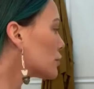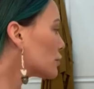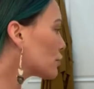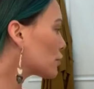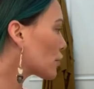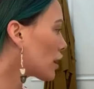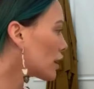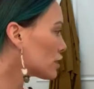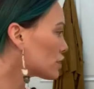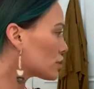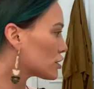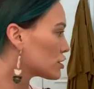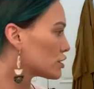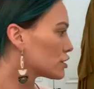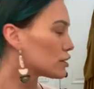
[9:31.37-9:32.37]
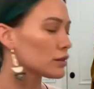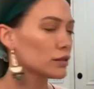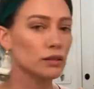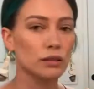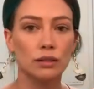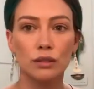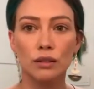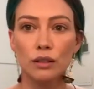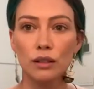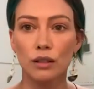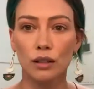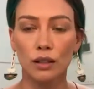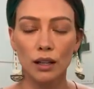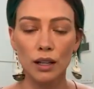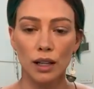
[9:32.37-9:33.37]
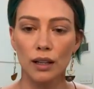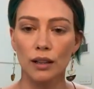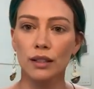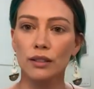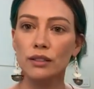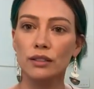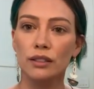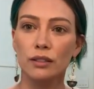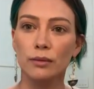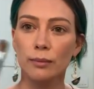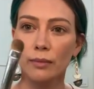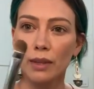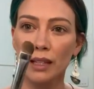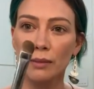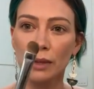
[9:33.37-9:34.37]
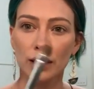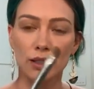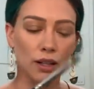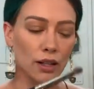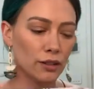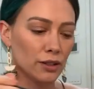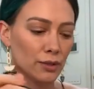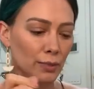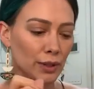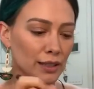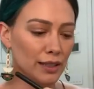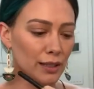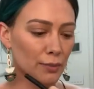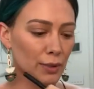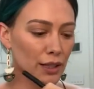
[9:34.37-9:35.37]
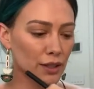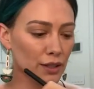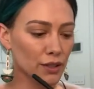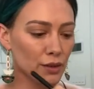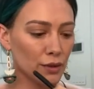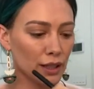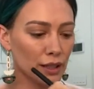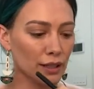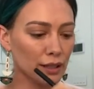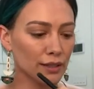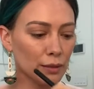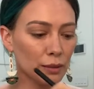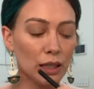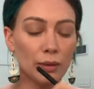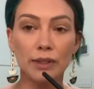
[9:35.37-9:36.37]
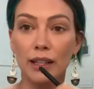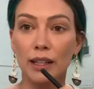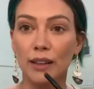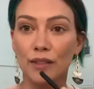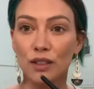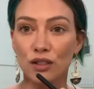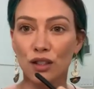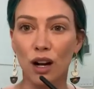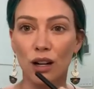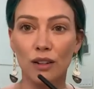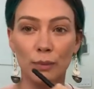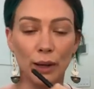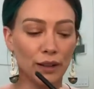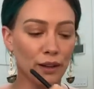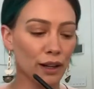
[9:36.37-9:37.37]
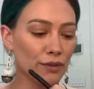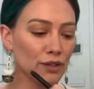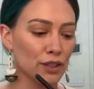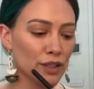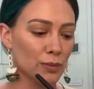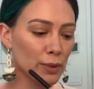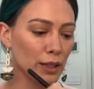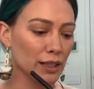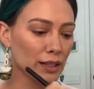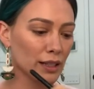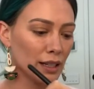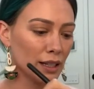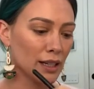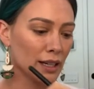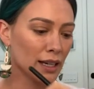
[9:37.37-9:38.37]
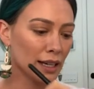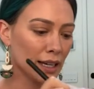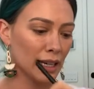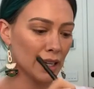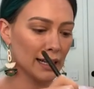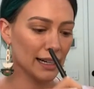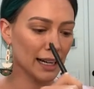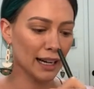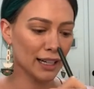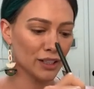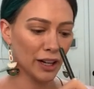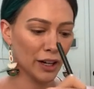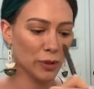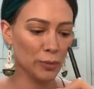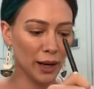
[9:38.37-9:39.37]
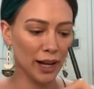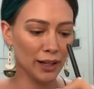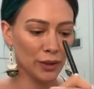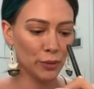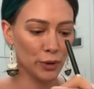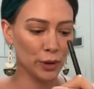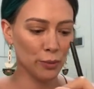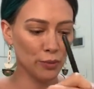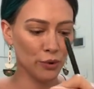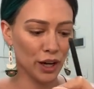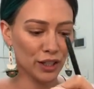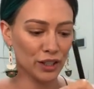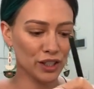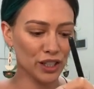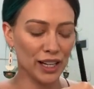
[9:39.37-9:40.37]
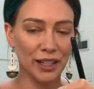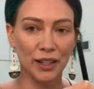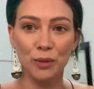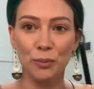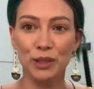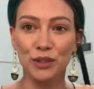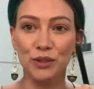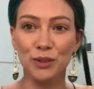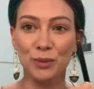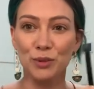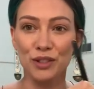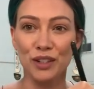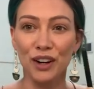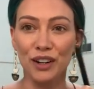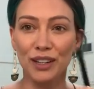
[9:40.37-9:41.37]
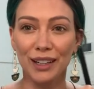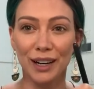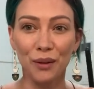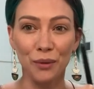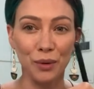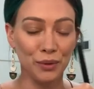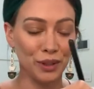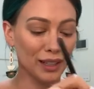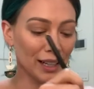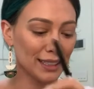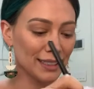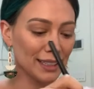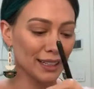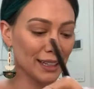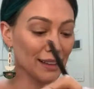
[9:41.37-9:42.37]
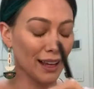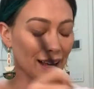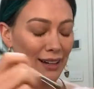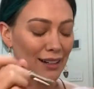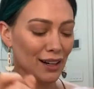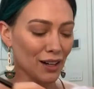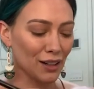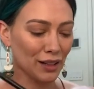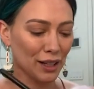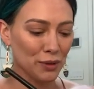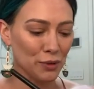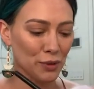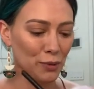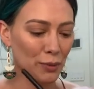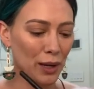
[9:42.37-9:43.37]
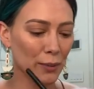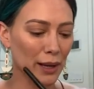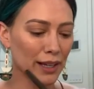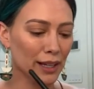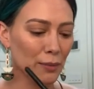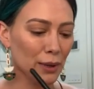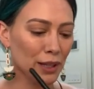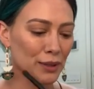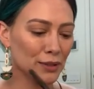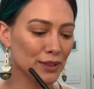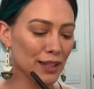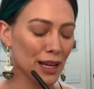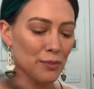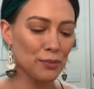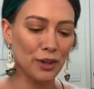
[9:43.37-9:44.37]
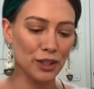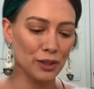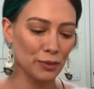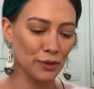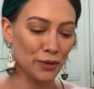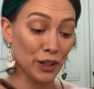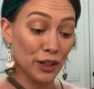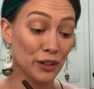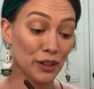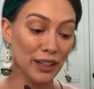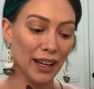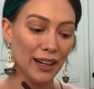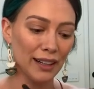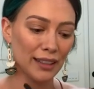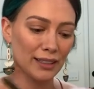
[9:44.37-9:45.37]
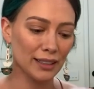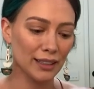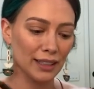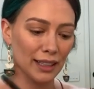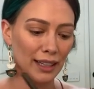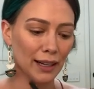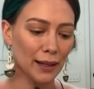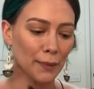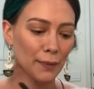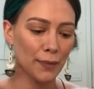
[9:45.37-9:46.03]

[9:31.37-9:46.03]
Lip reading: brush. This looks like my daughter's been dipping into it. Sometimes I get the shock of my life. She's been in an eyeshadow palette with a brush and it'll be super dark and I won't realize it, and then I'll like ruin my makeup by using that brush before I look at it to clean it.